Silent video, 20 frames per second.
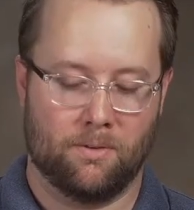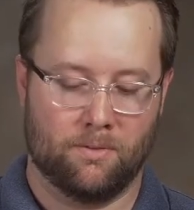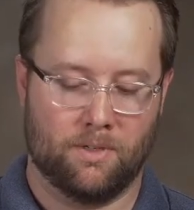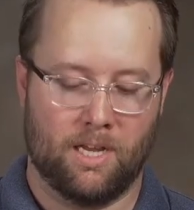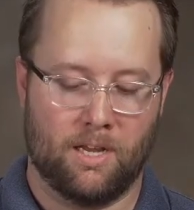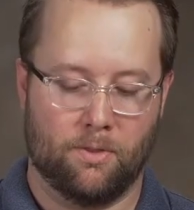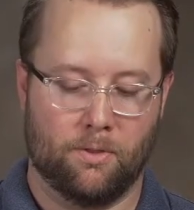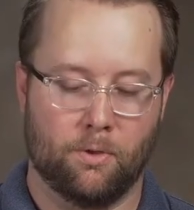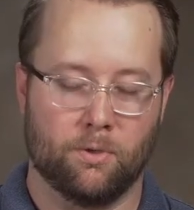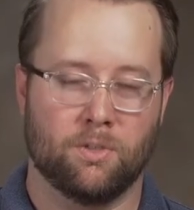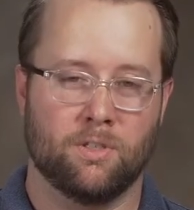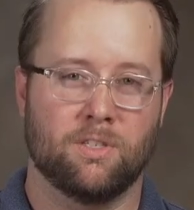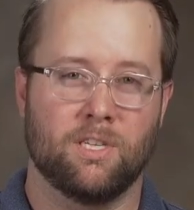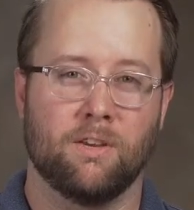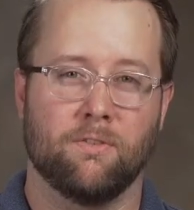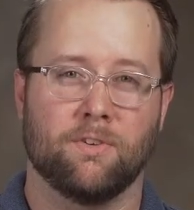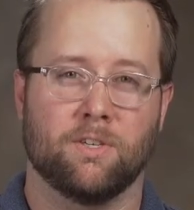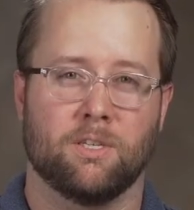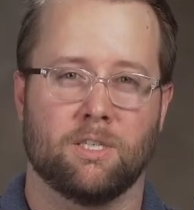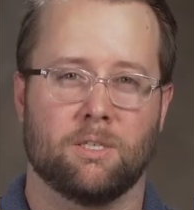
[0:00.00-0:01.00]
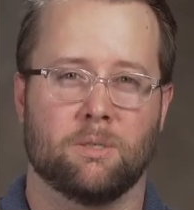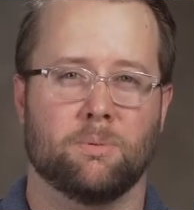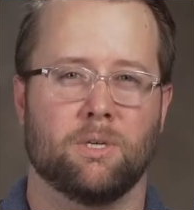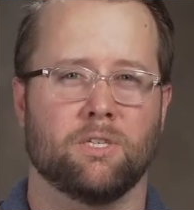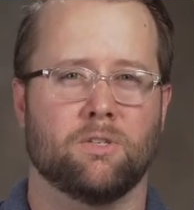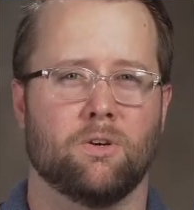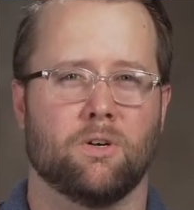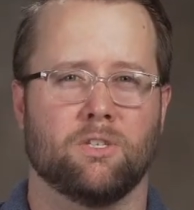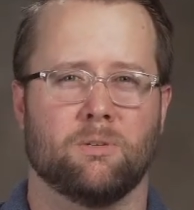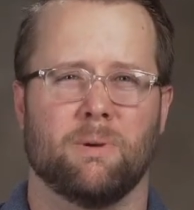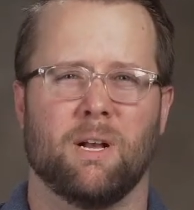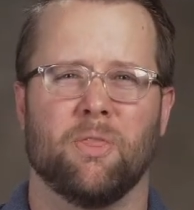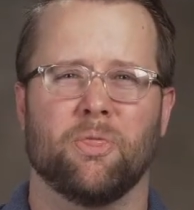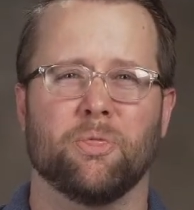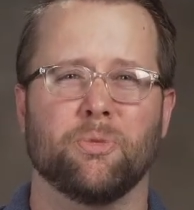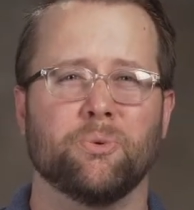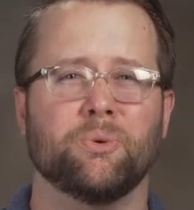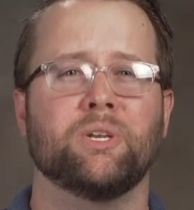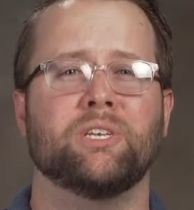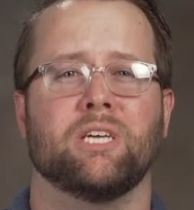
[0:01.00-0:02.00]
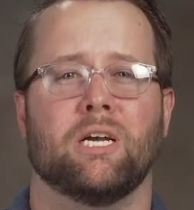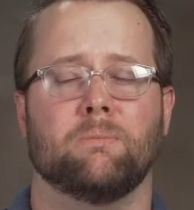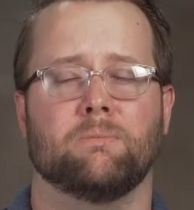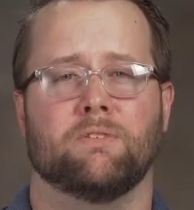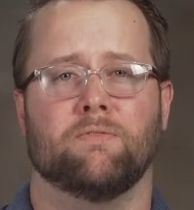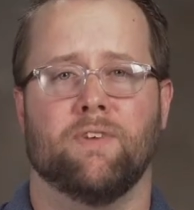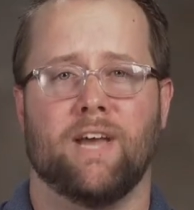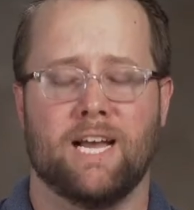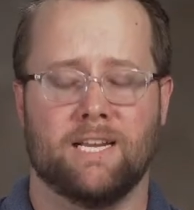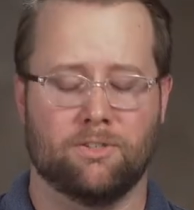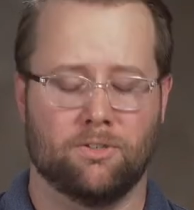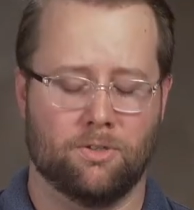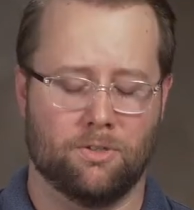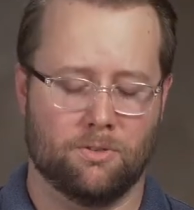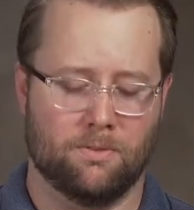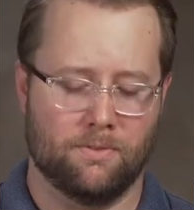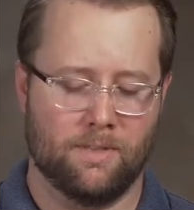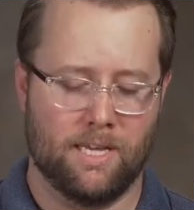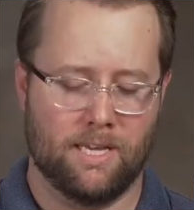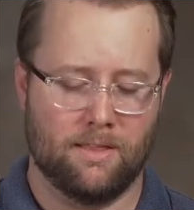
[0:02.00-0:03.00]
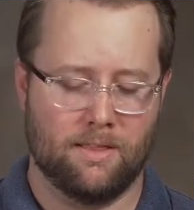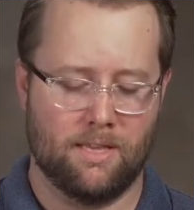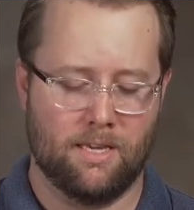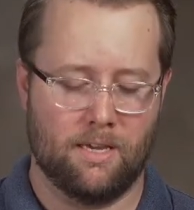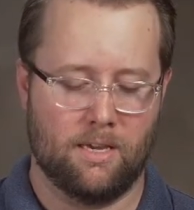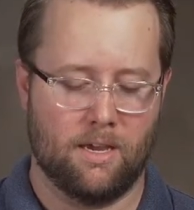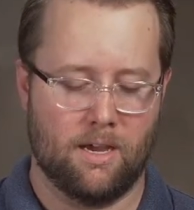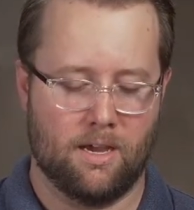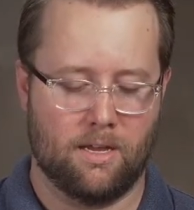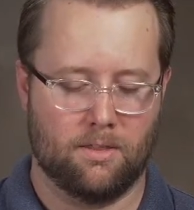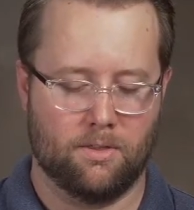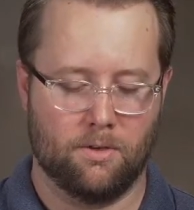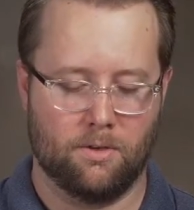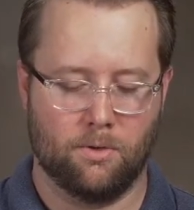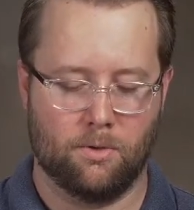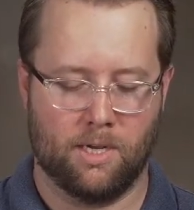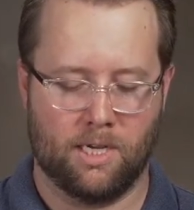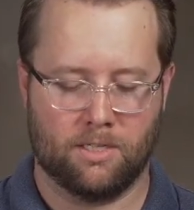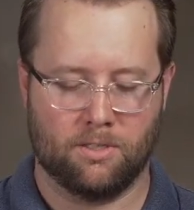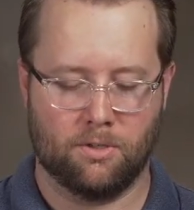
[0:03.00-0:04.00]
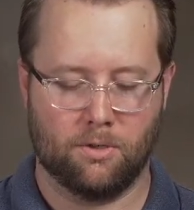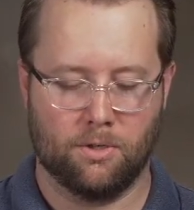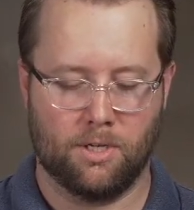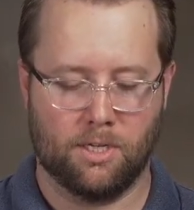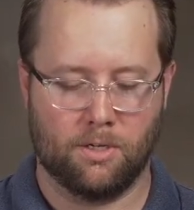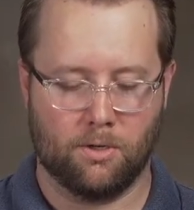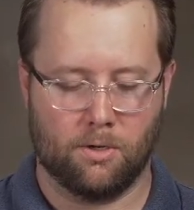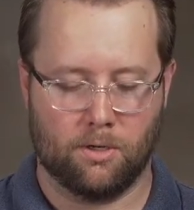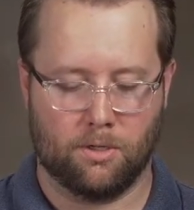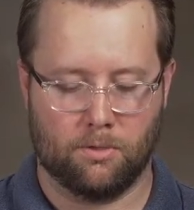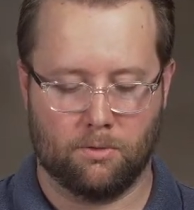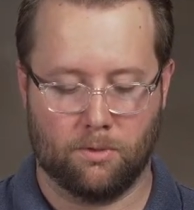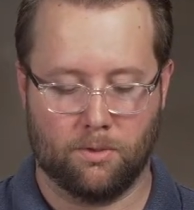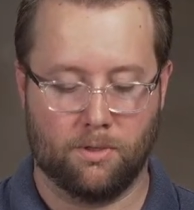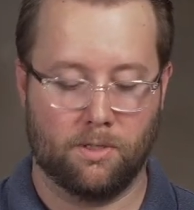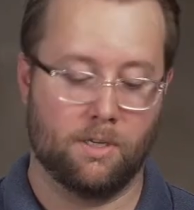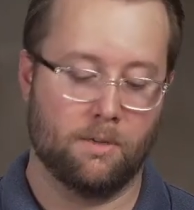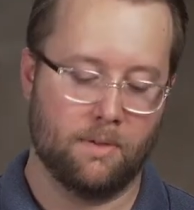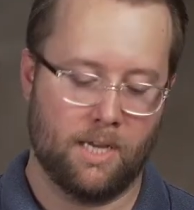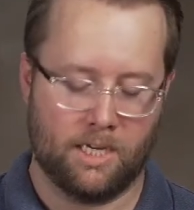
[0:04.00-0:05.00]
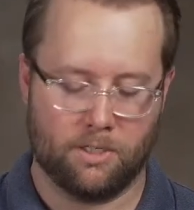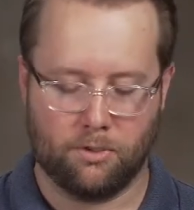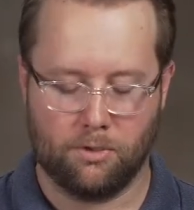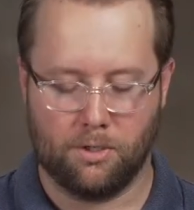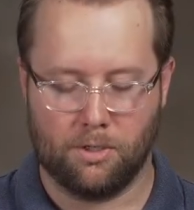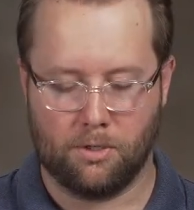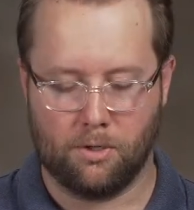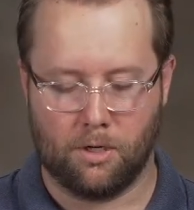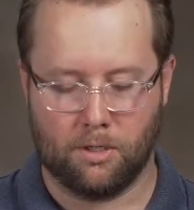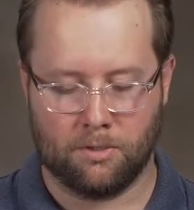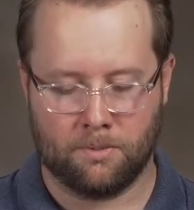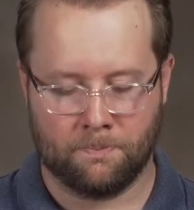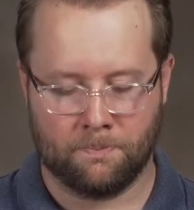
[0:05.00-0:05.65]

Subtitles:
Now those CF Express cards are about 3 times faster than the new XQD card or the XQD cards.